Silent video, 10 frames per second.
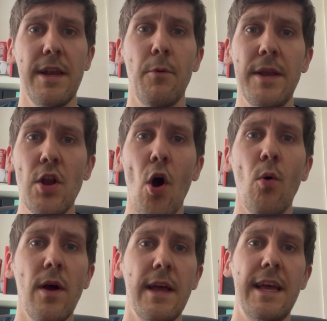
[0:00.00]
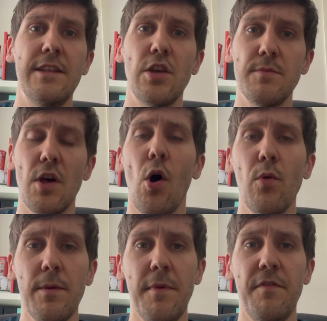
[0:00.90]
Now we know in terms of the
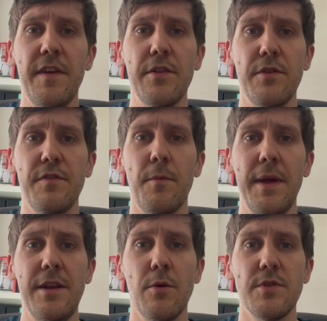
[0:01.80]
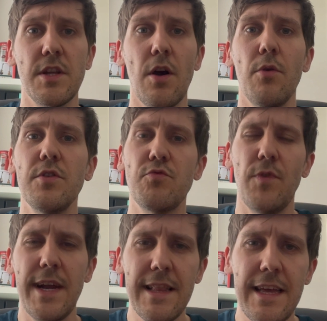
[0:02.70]
holding midfielder, if Fabinho is to go, there's
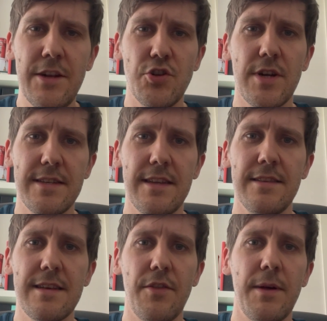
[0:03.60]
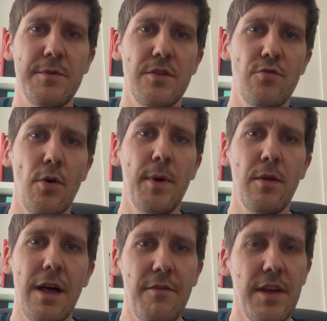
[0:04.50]
real interest in Southampton's Romeo
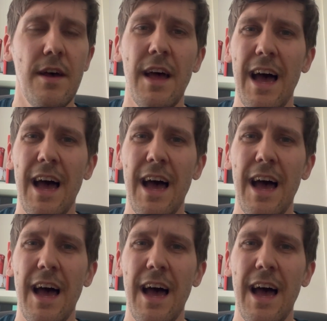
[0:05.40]
Lavia.